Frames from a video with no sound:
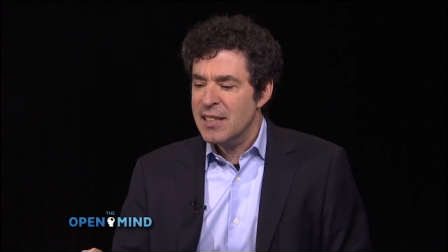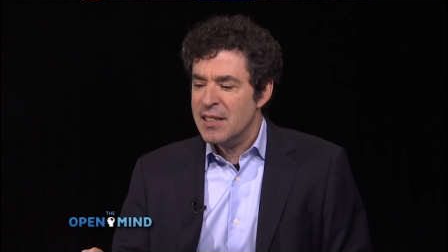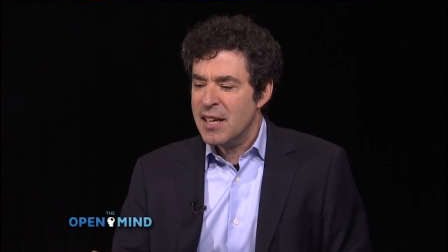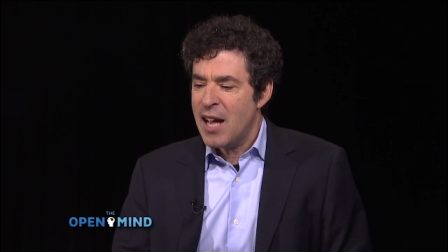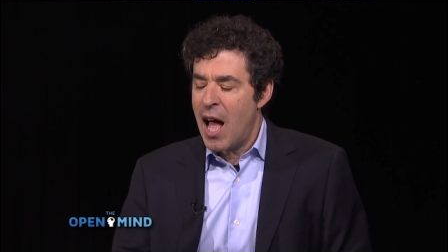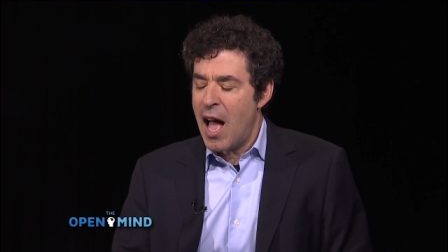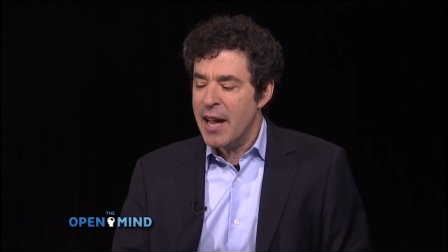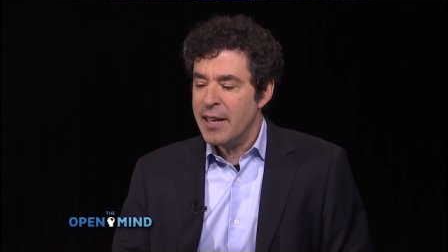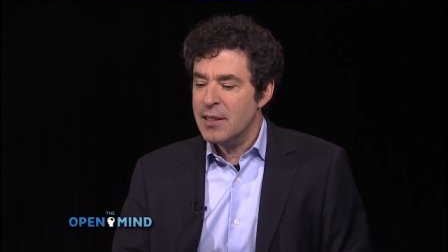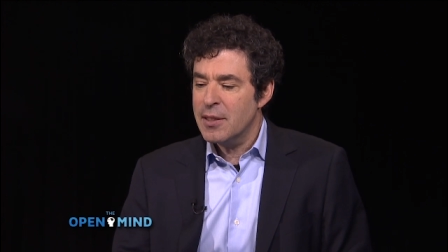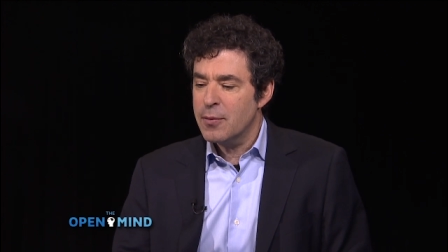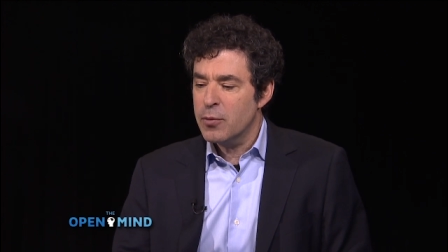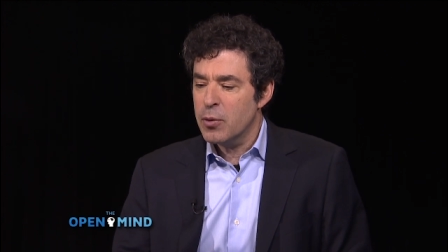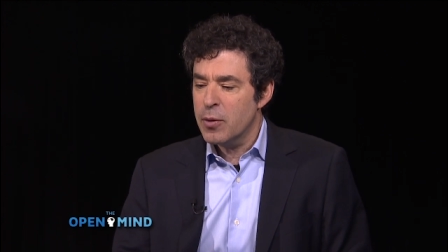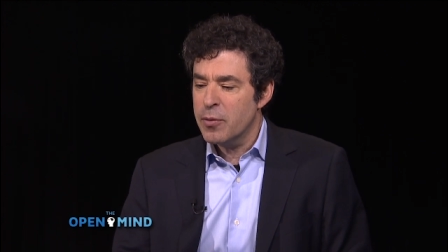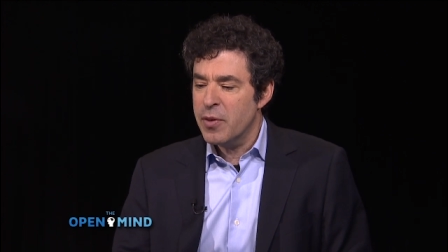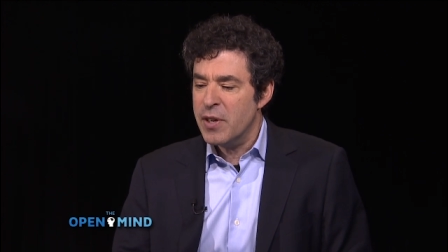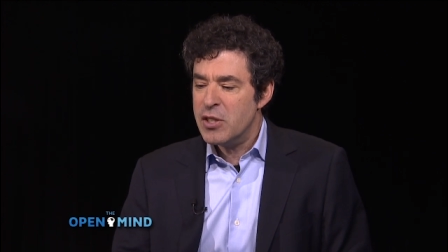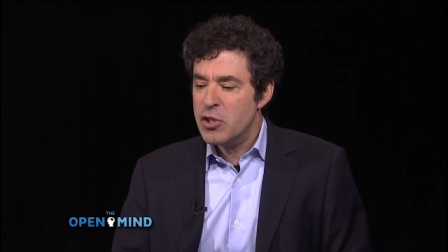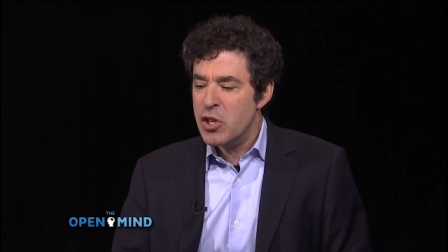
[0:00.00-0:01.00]
kind of
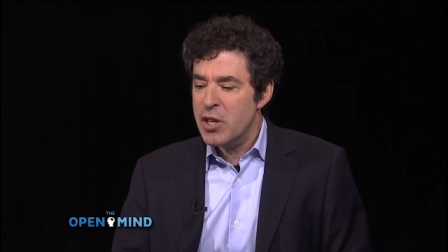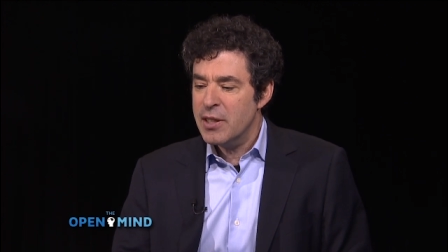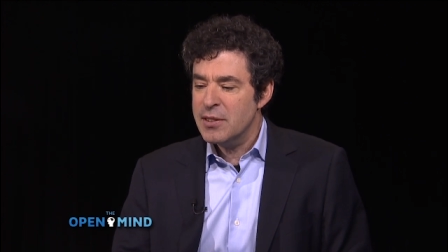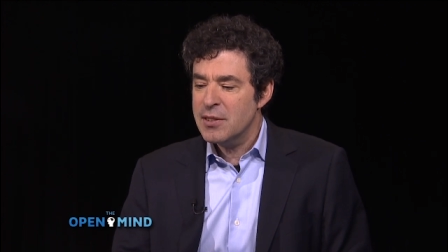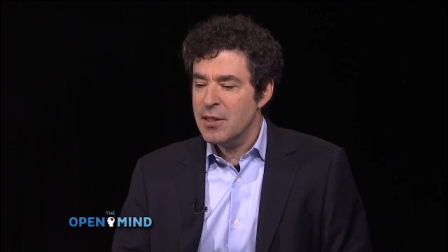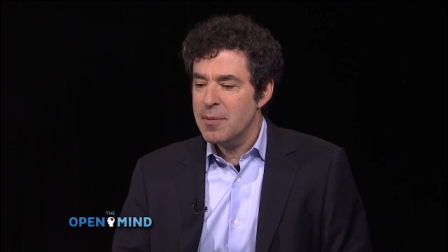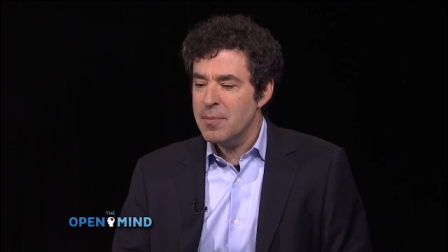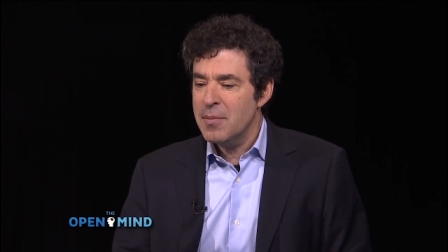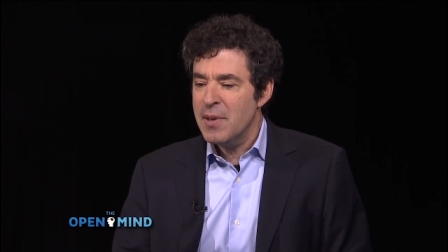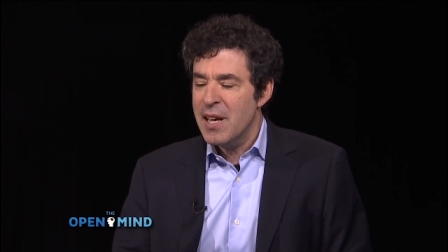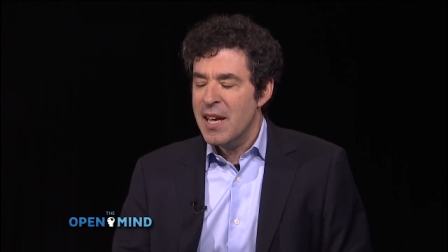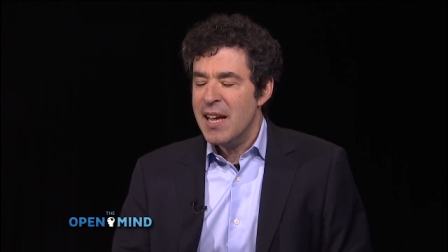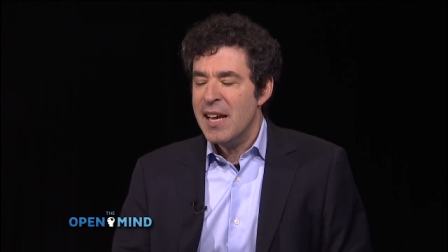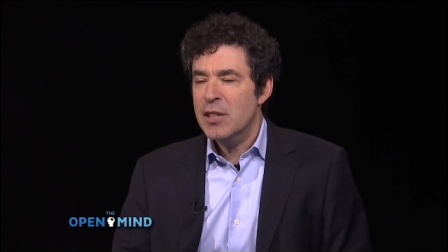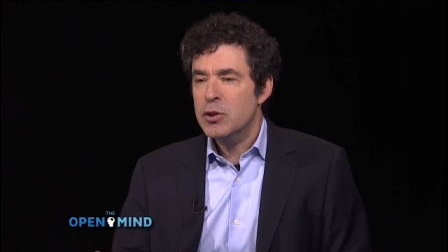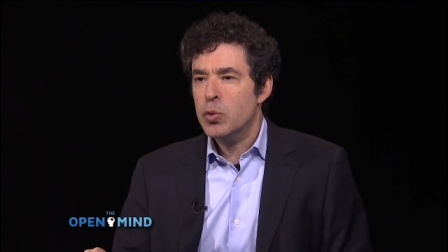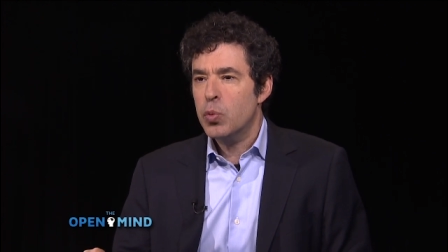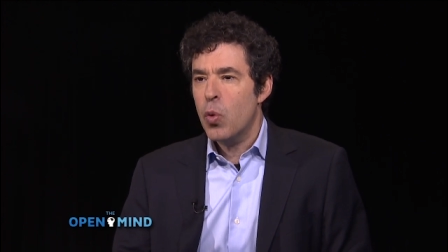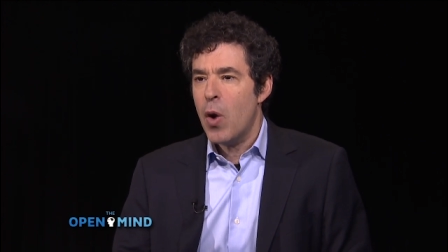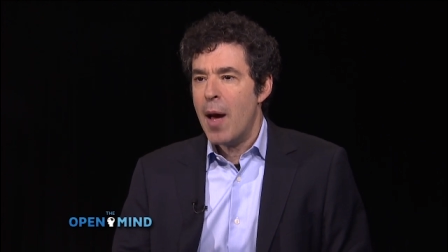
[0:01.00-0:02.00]
revisionism
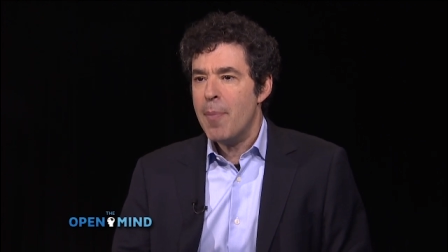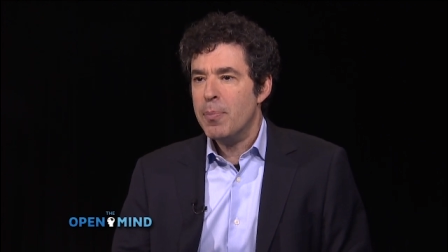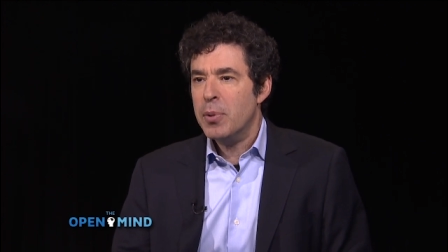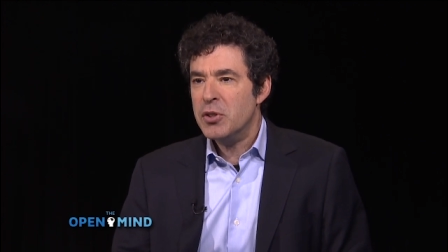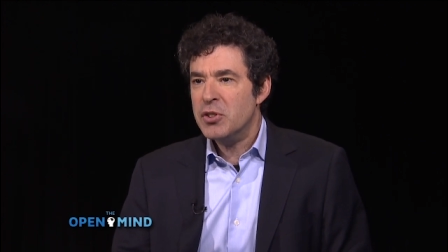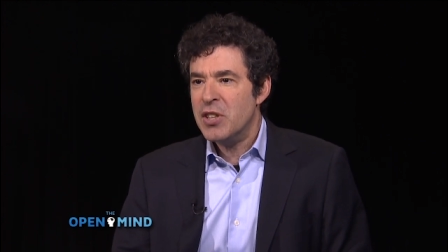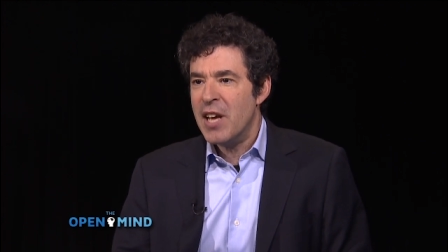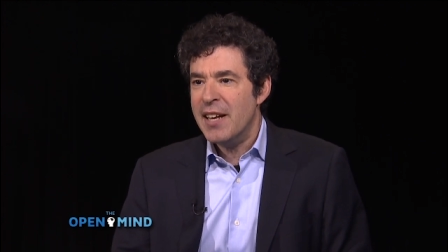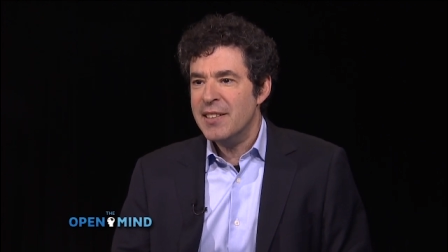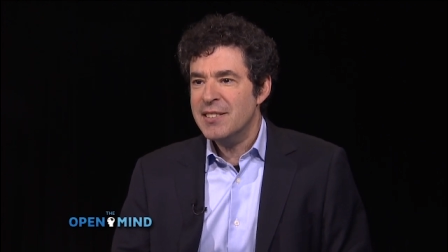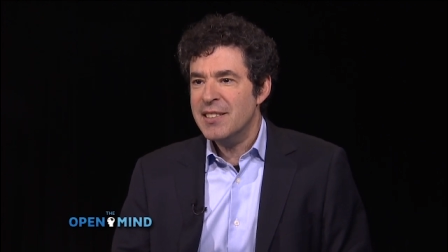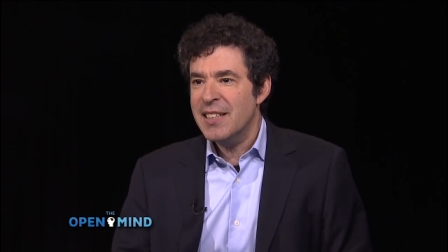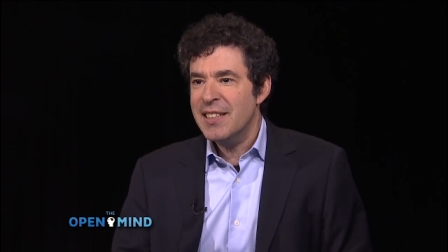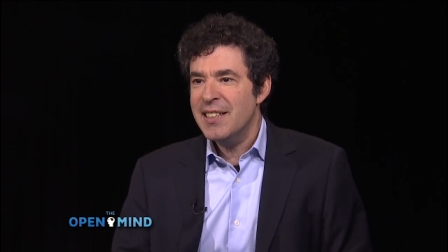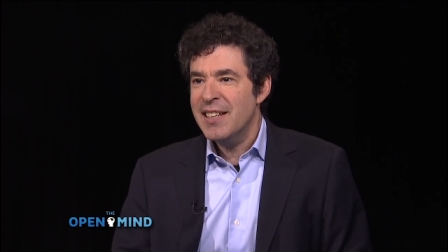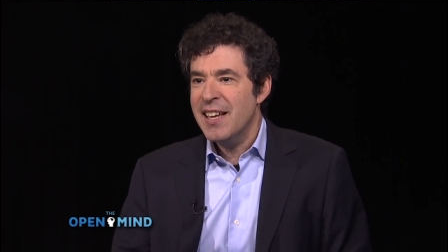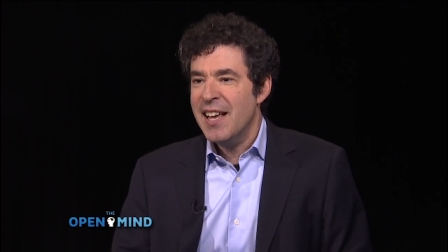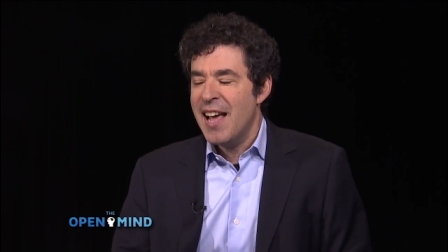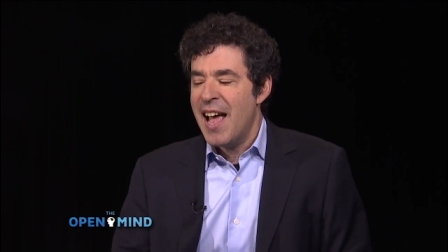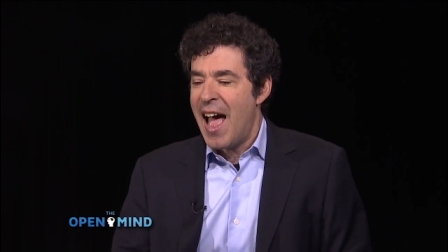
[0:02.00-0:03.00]
is represented